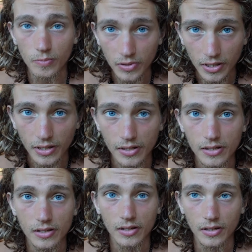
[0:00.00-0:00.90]

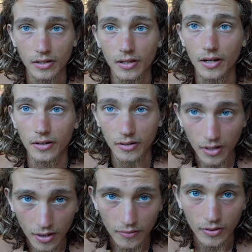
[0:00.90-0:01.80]
place that it could
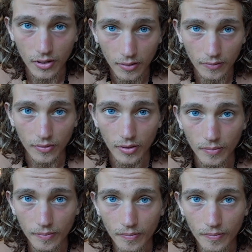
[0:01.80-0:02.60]
ever come from.